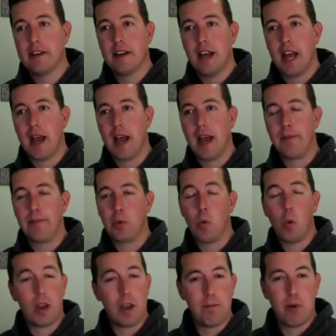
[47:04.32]

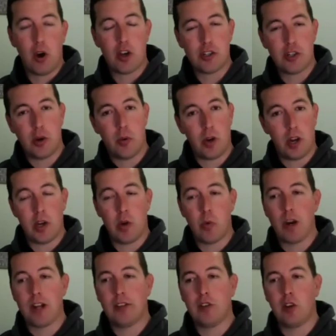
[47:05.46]
past you and you want
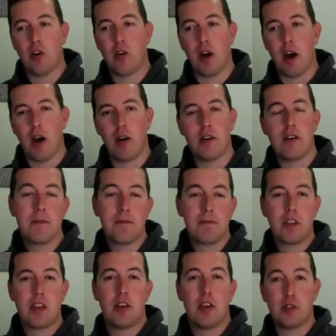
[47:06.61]
to turn around,
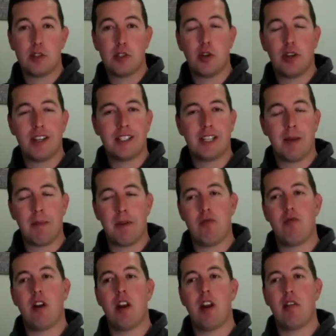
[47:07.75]
the Suzuki's come in
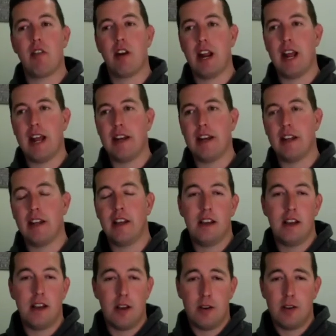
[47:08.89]
really, really handy.
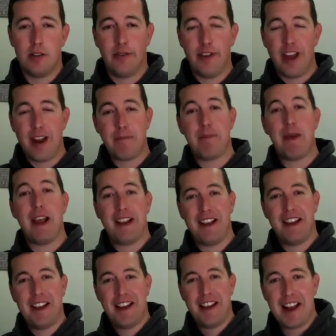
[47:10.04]
If you had a big
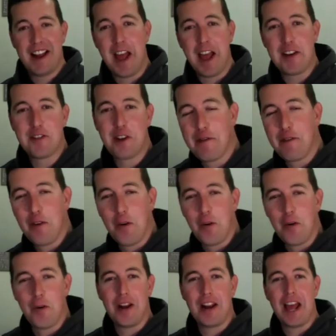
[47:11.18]
Land Rover
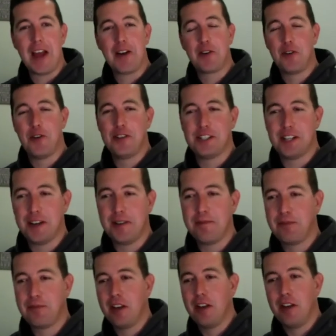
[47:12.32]
or Land Cruiser,
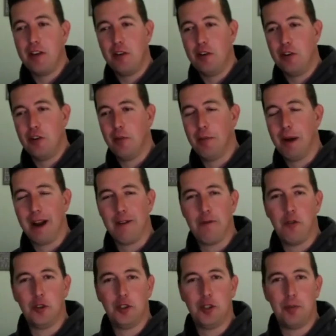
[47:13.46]
you do about a
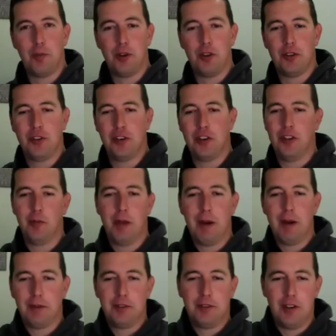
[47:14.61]
40-point turn to be
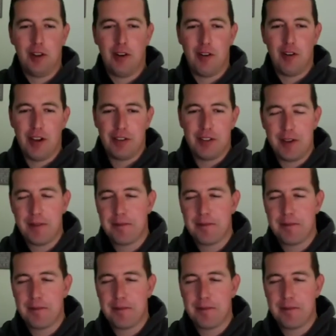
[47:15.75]
able to turn around there.